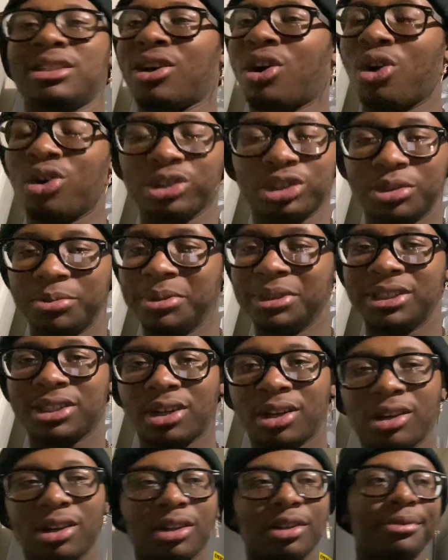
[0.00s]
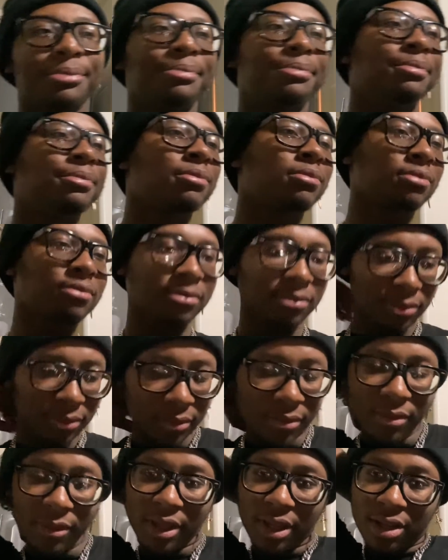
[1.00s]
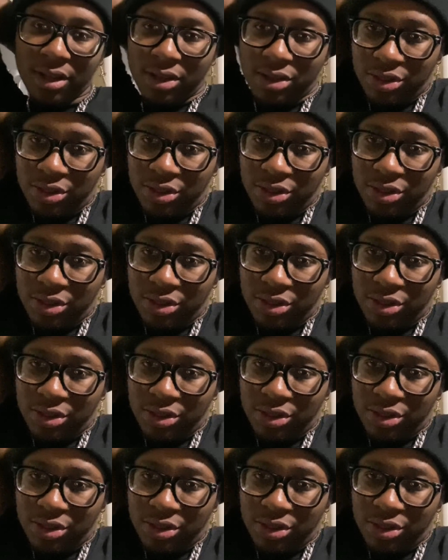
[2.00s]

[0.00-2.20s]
all to be Scar. Not